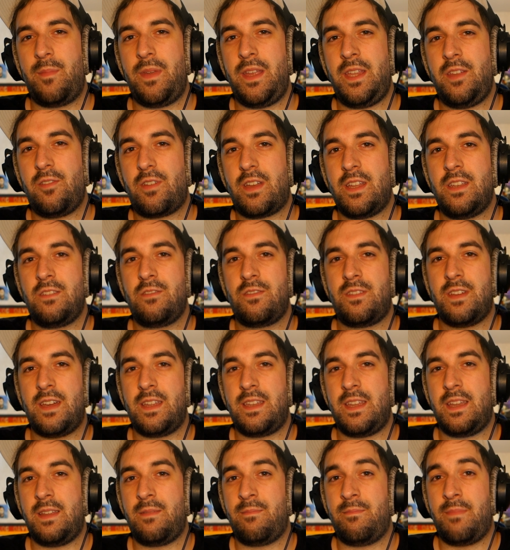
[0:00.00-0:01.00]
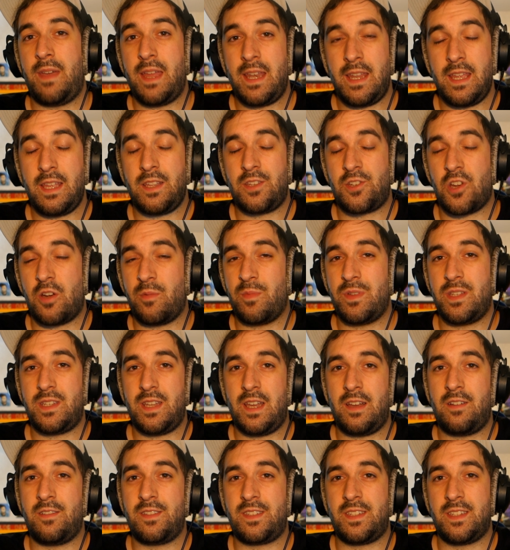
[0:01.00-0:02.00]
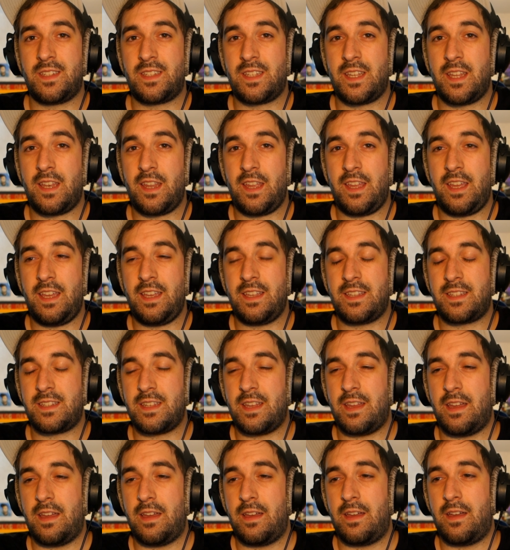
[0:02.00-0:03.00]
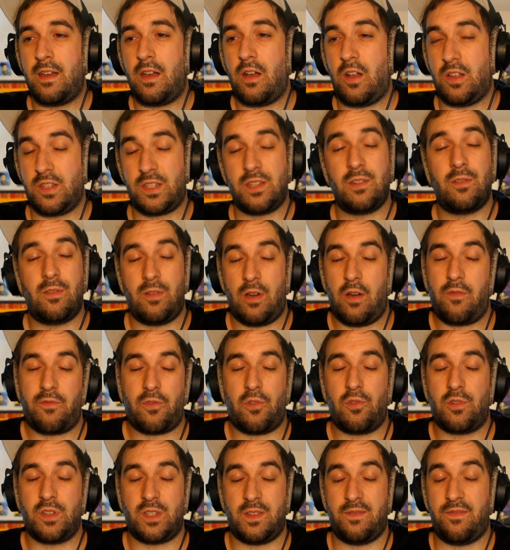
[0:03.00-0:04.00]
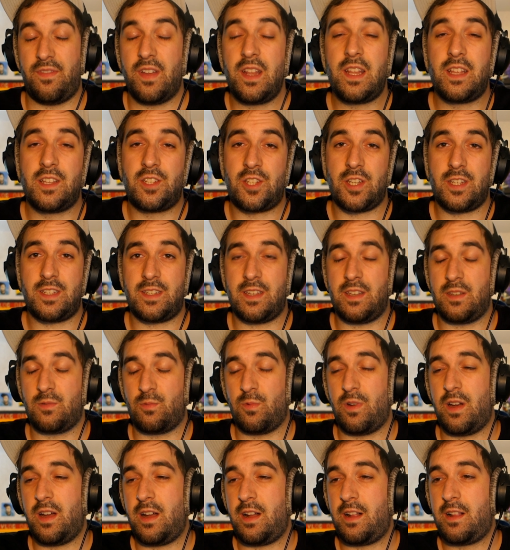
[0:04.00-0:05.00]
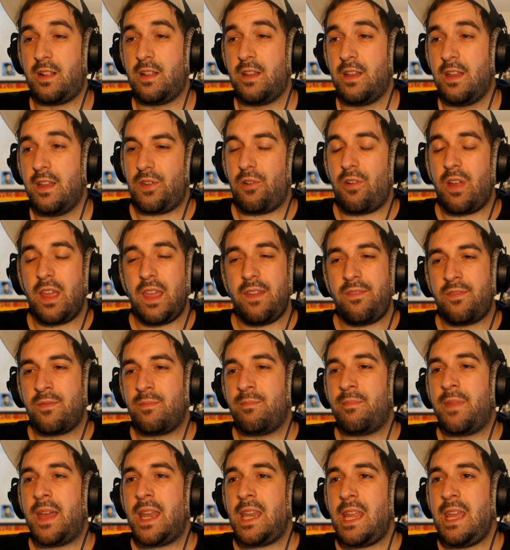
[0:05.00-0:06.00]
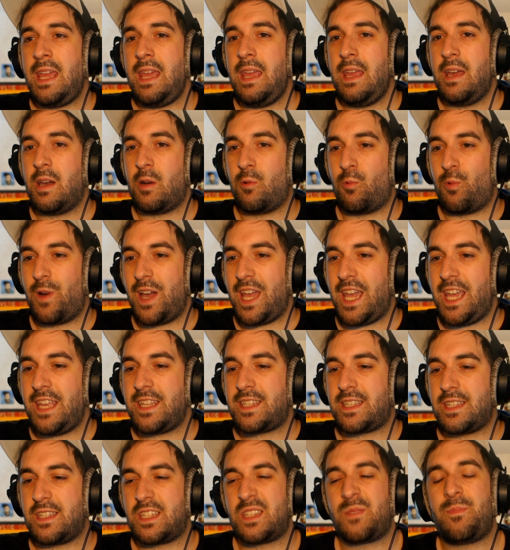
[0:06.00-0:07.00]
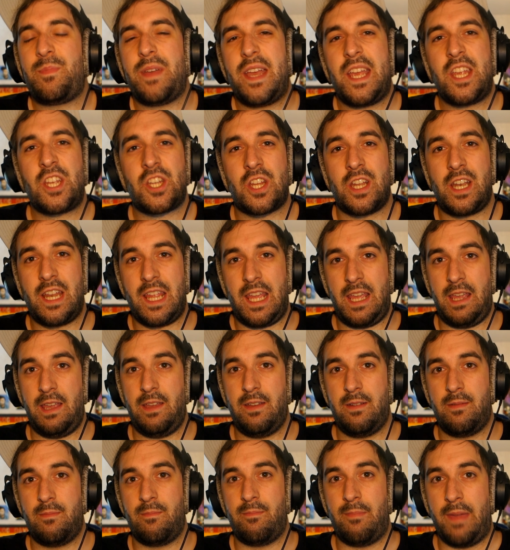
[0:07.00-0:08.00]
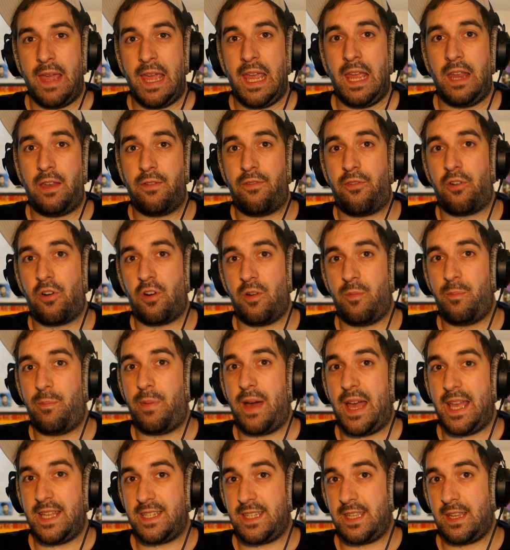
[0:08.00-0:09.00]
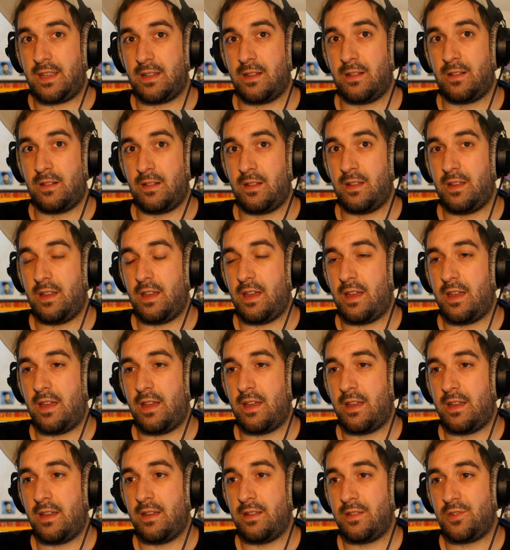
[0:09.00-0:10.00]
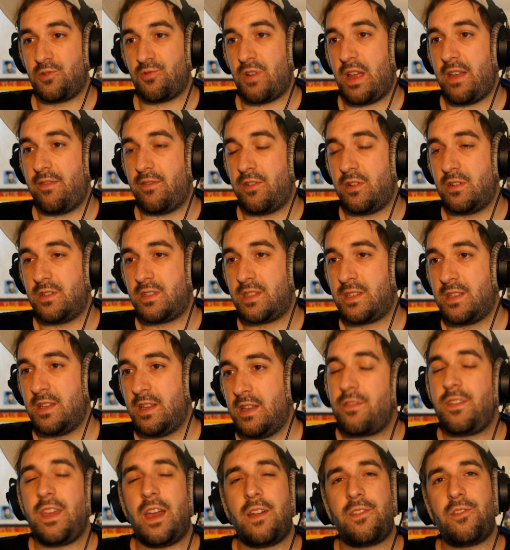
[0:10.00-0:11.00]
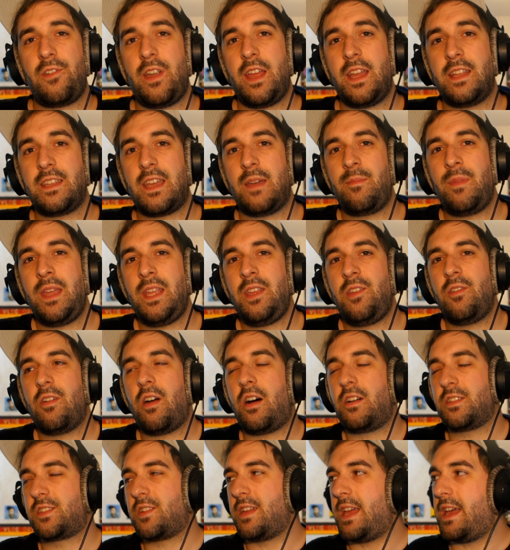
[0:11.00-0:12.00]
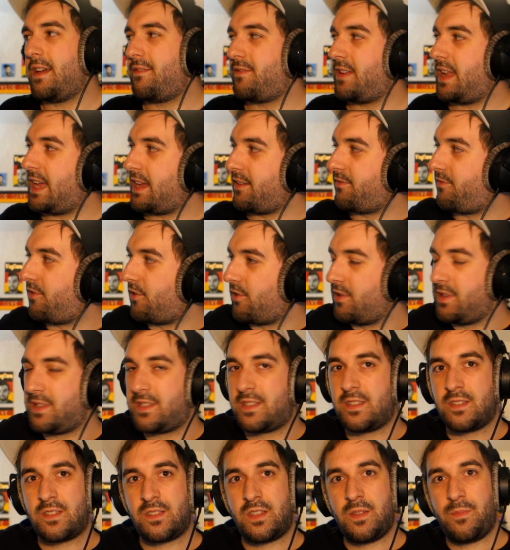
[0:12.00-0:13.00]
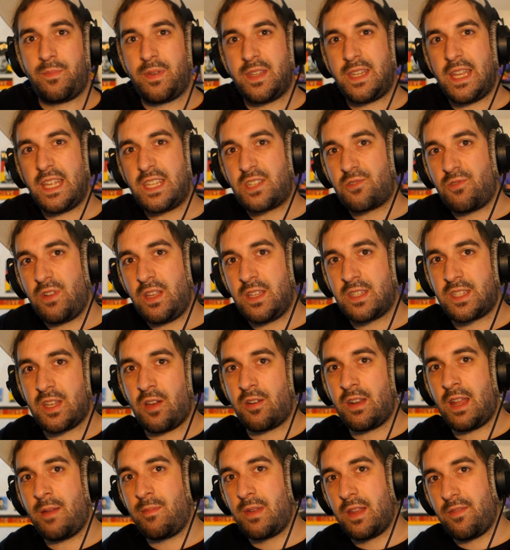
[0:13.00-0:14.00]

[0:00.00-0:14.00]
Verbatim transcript: I mean, you can do that in many German towns and cities, uh, also, of course, villages as well. There are even many ways, especially made for bicycle uh, drivers. On the other hand, I mean, you also have, like, for instance, the pedestrian zone.